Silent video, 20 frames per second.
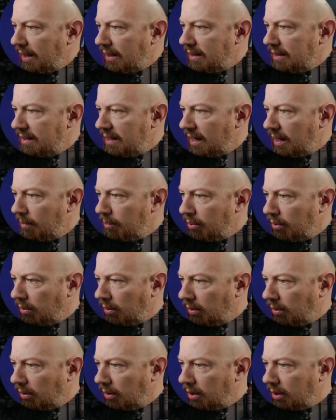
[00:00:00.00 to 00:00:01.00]

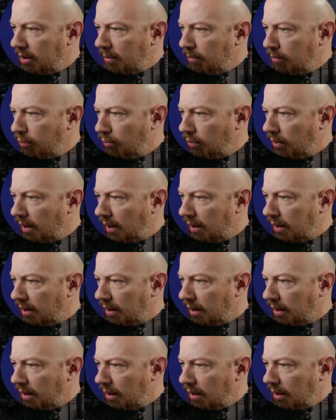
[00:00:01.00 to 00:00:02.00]
example. Look at the brick.
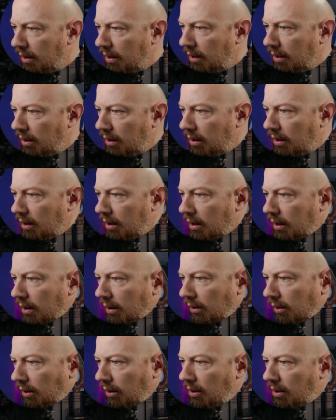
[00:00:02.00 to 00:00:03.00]

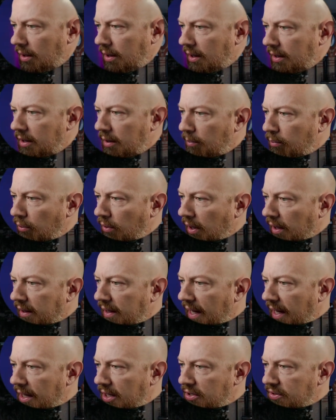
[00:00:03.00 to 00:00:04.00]
Look at the brick,
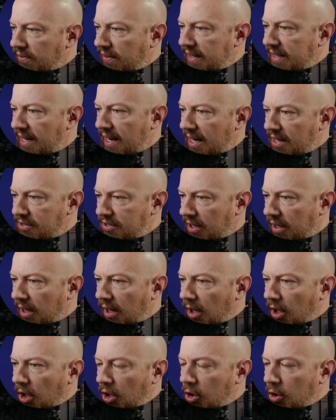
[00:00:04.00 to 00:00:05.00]
that is fantastic.
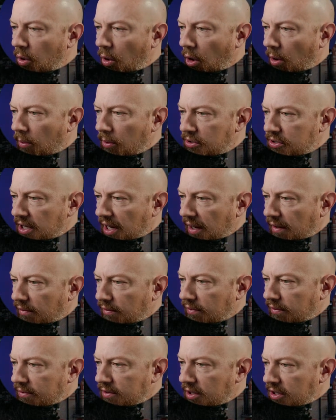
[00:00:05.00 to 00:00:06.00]
You almost
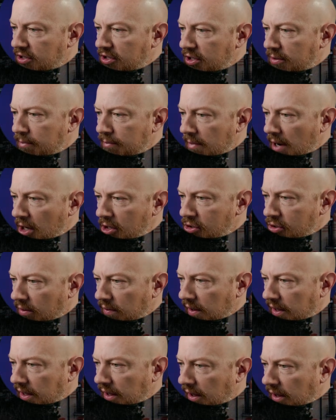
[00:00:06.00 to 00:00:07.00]
have, it's just mush
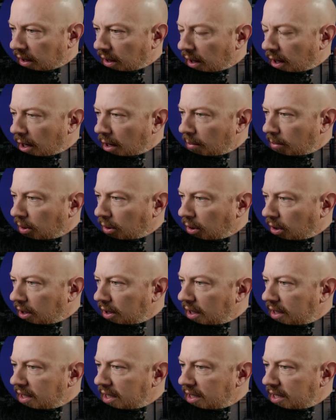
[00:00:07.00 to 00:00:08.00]
over here, but look
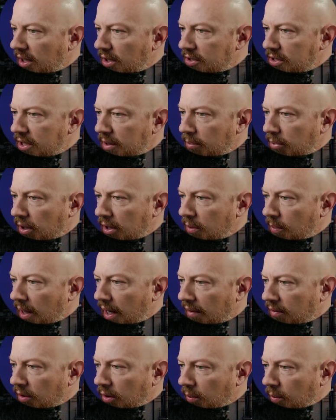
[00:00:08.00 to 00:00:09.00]
at the details in the brick that we
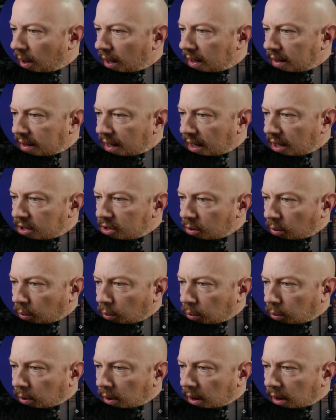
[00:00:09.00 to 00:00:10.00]
have on the right. That is a
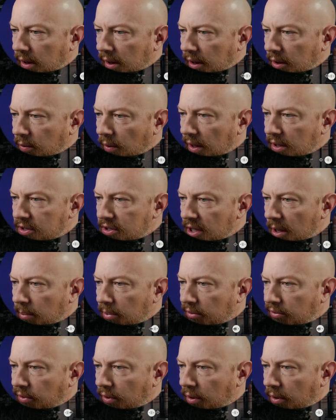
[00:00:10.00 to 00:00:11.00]
really great
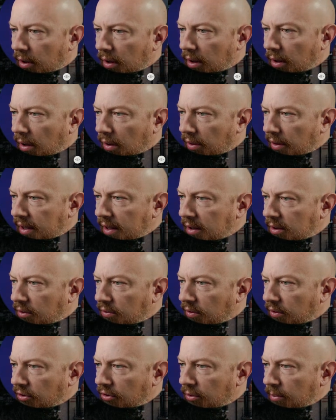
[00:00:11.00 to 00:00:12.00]
sample photo. Oh, thank you
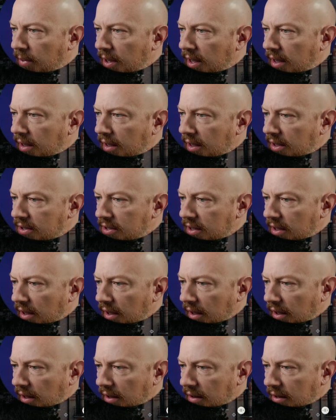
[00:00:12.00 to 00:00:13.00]
for submitting this.
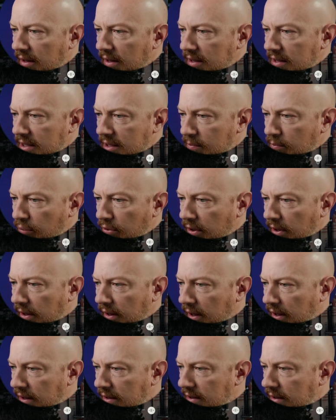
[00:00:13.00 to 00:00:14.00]
This is
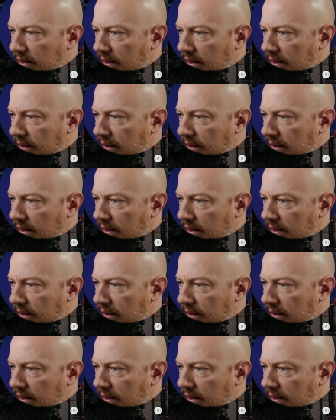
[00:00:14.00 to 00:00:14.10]
brilliant.